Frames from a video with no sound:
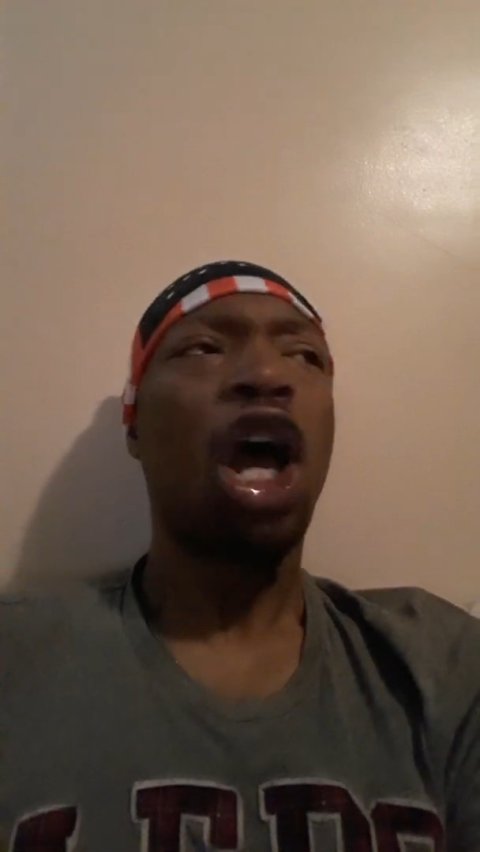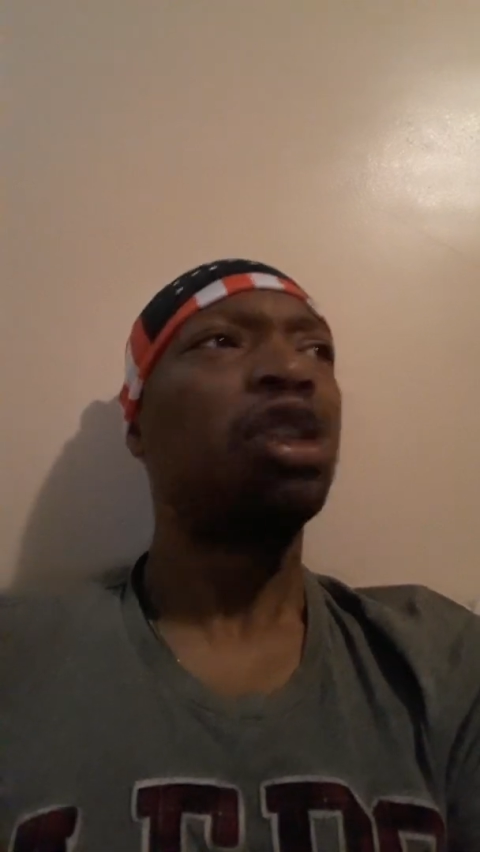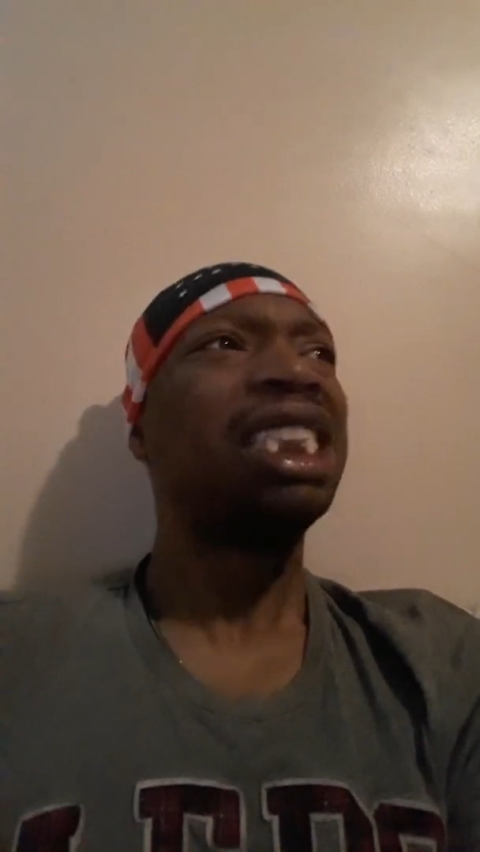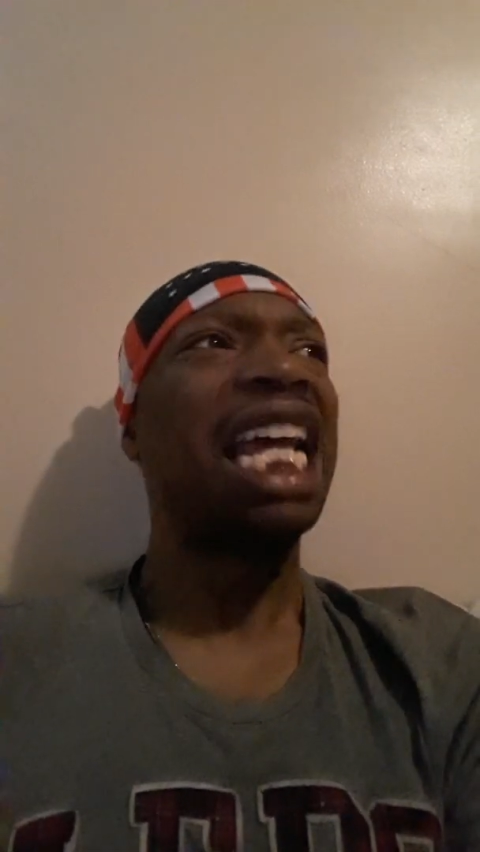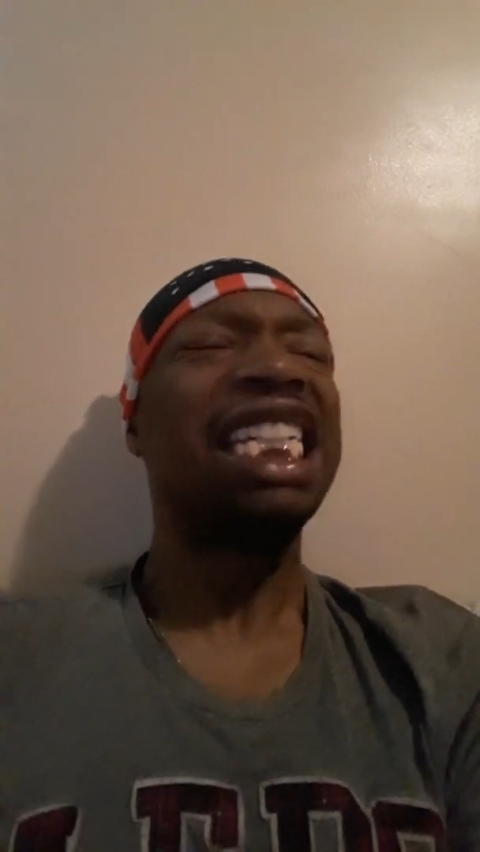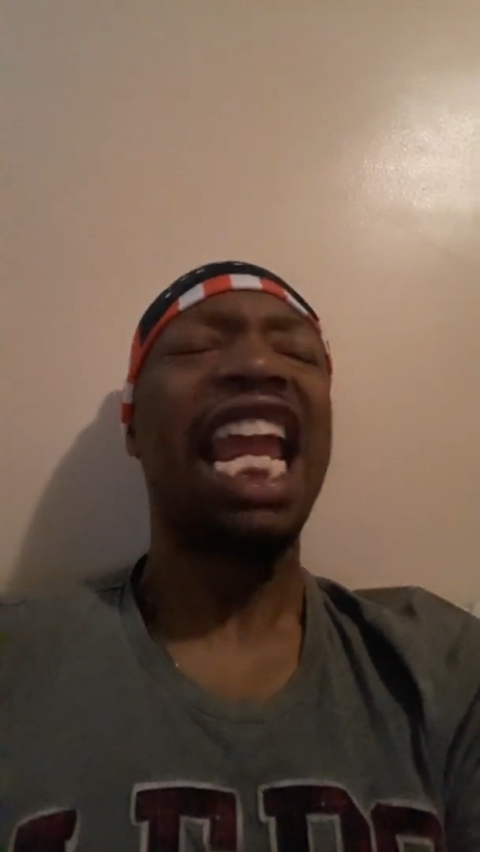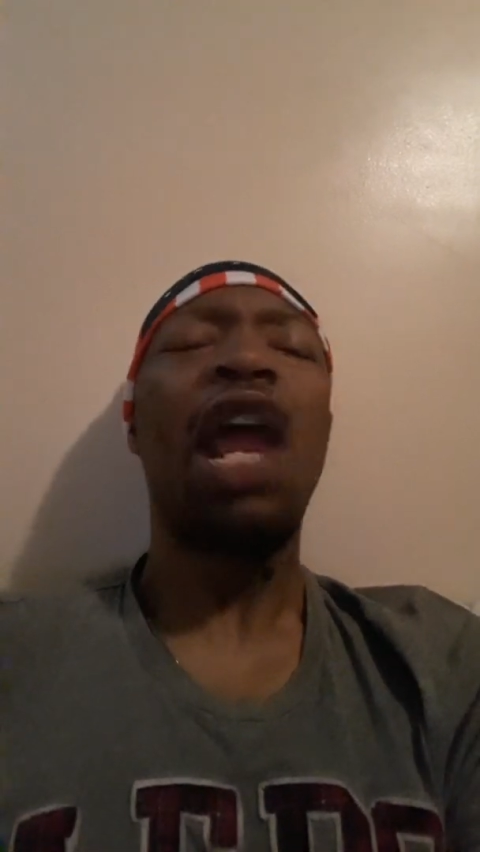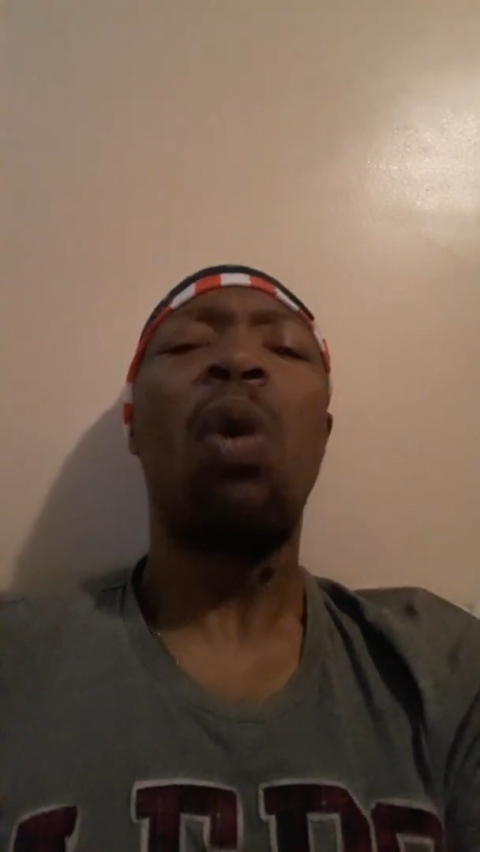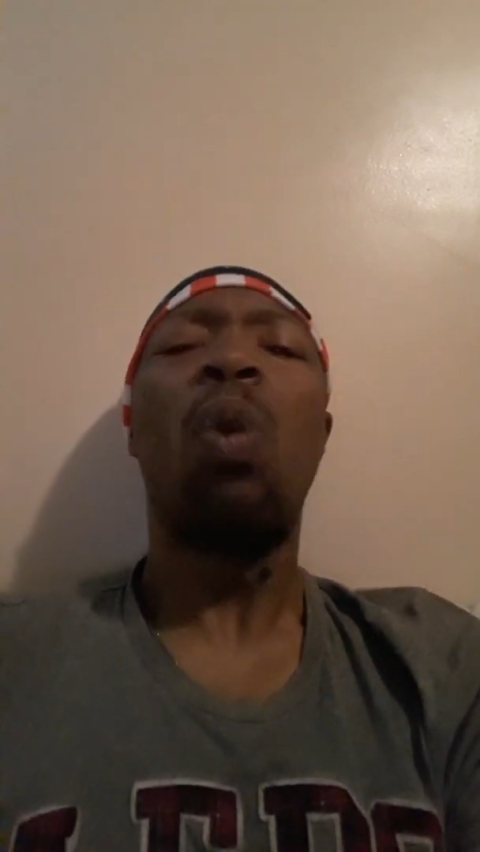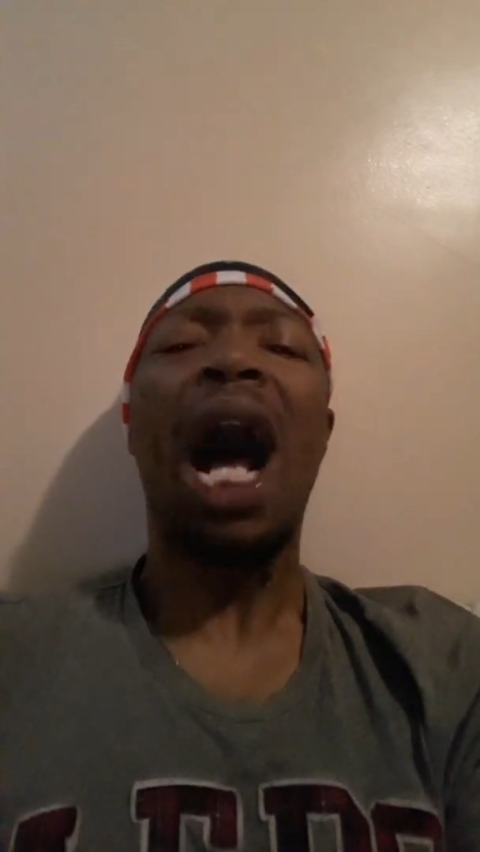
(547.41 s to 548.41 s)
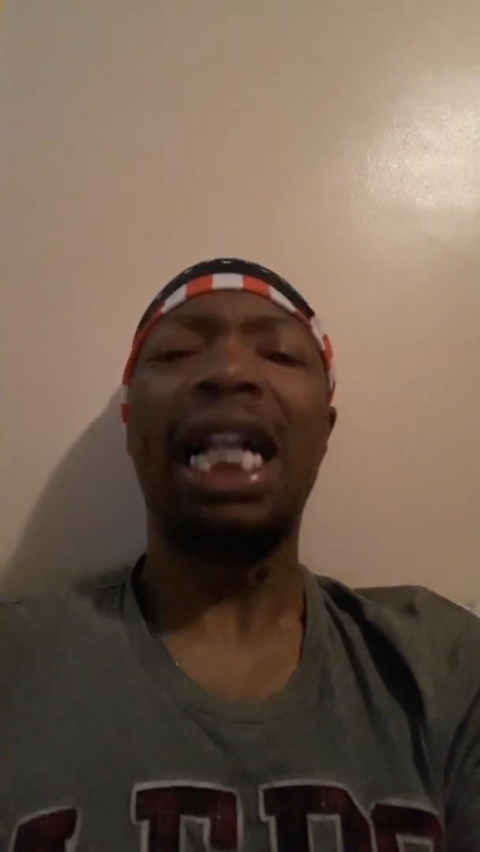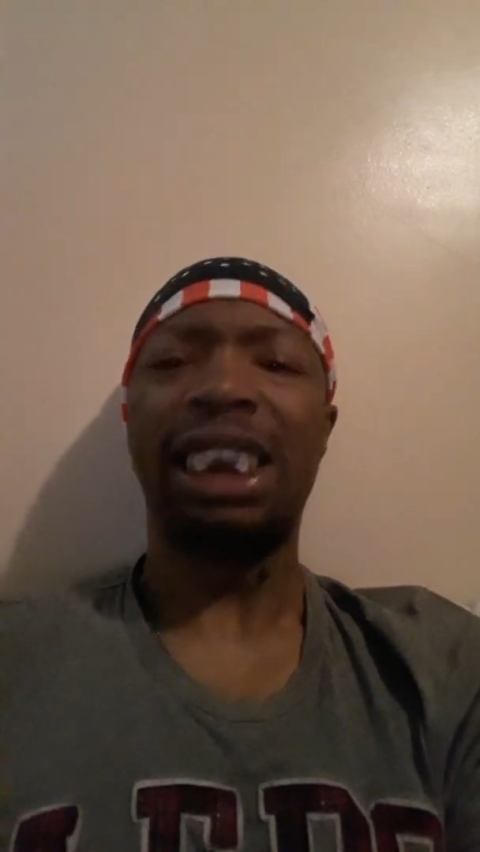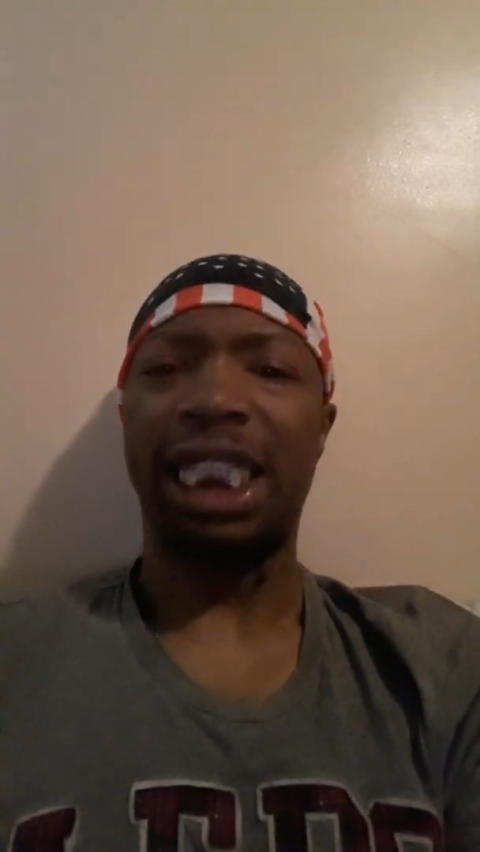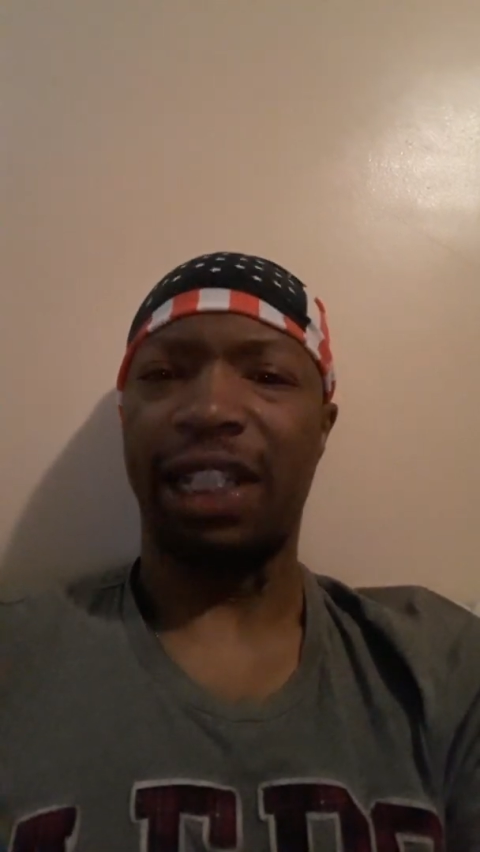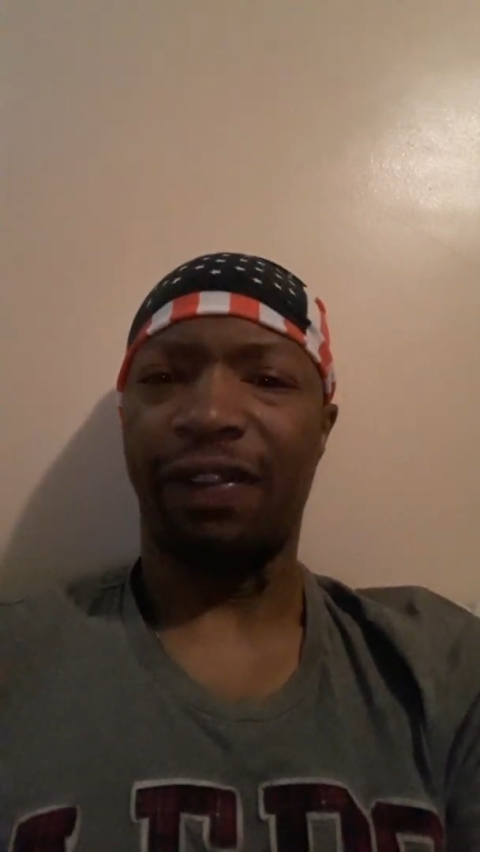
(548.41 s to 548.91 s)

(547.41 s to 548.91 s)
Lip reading: sat there and watched it.